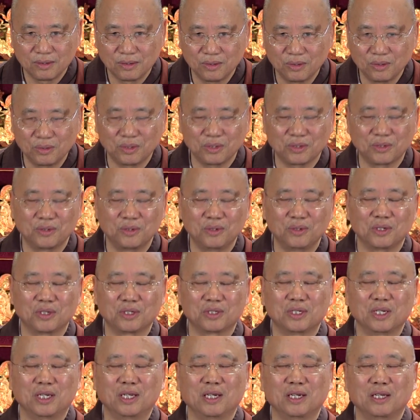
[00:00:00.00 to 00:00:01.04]
You're
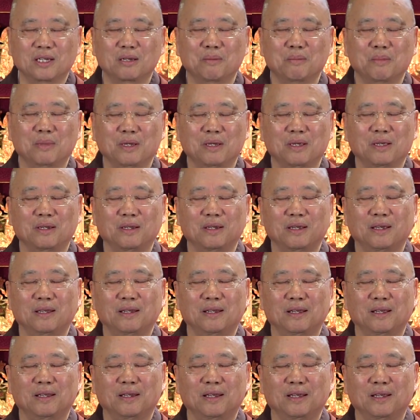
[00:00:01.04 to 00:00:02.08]
sitting in
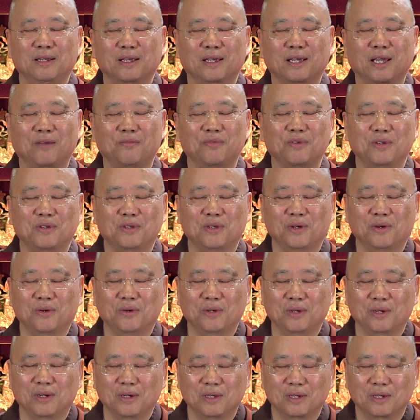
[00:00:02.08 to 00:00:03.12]
the
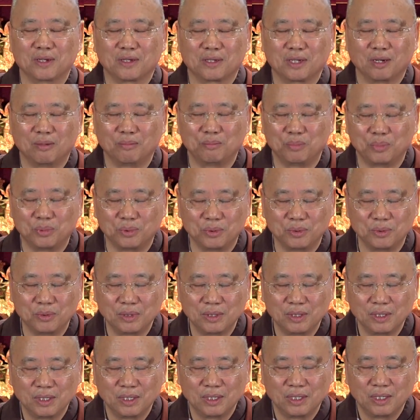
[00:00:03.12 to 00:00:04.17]
cafeteria in the temple,
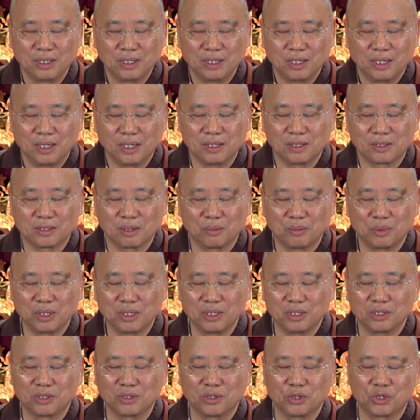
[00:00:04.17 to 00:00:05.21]
and
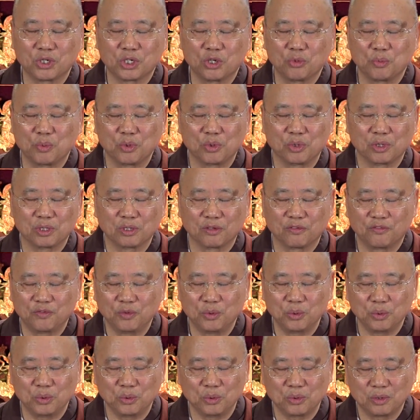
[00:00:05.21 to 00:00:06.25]
somebody is distributing the
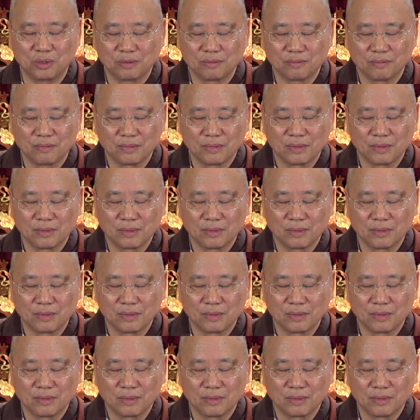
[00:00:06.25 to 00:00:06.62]
food,